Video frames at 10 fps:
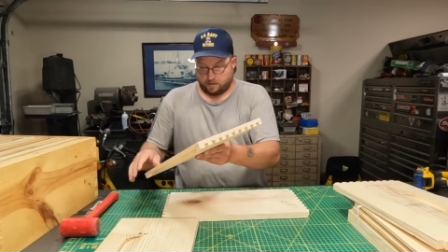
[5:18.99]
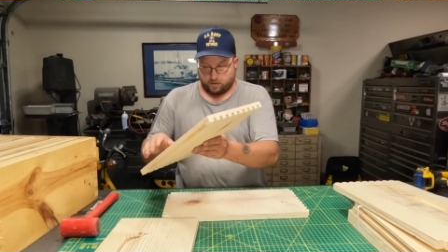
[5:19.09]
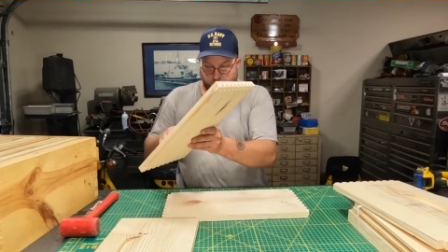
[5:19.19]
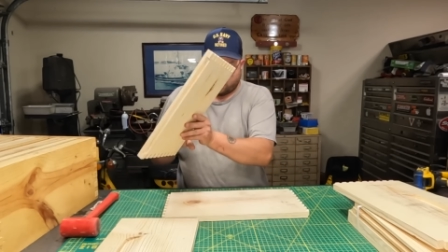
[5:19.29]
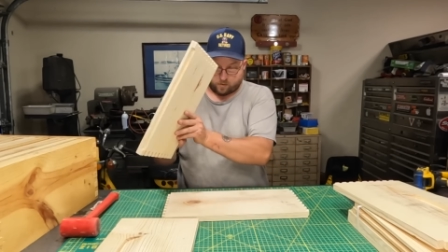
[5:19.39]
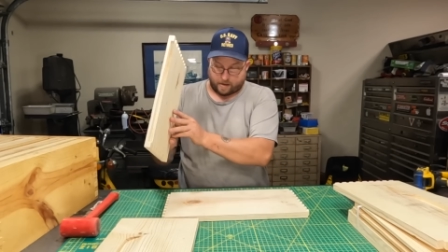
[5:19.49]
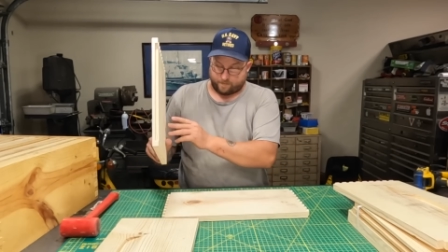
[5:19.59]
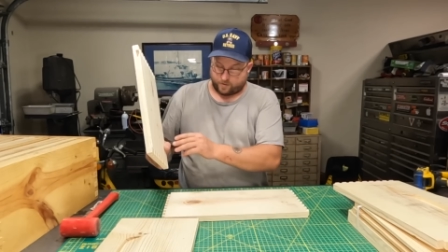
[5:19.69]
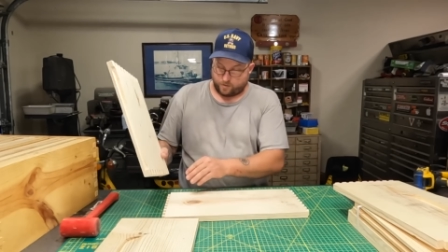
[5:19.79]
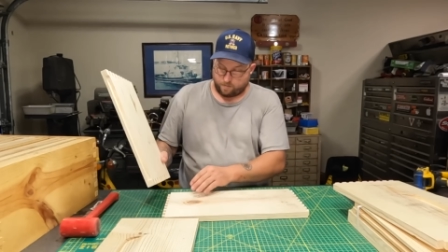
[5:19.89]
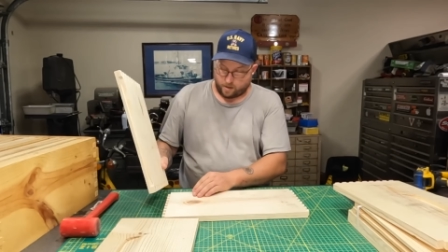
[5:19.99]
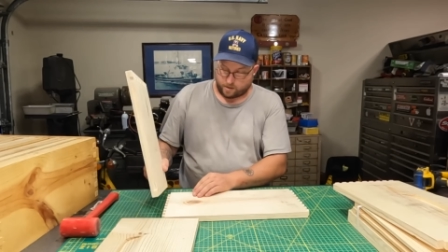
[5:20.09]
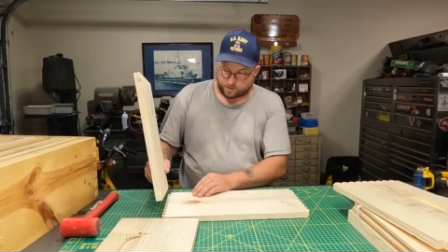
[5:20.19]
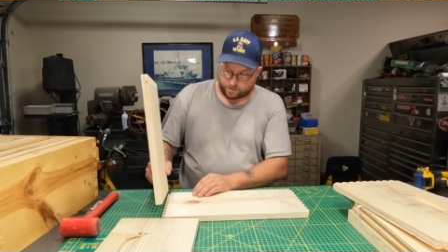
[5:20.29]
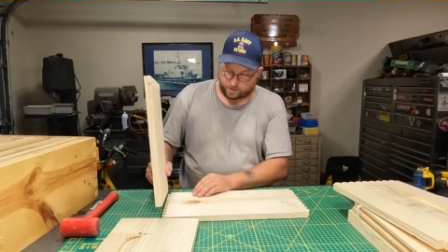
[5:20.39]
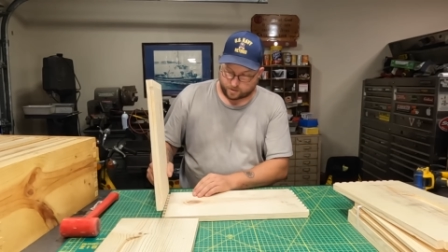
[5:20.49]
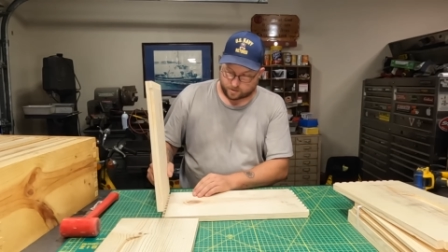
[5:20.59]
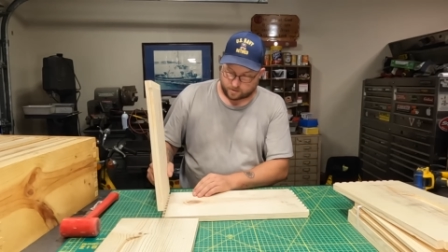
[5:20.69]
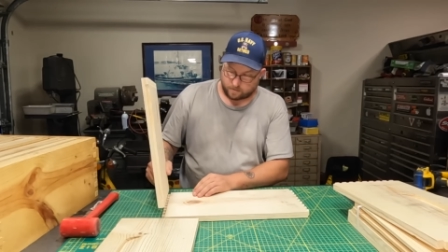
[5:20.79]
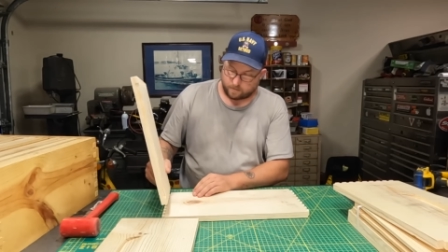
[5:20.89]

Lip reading: you don't have to do much. You just,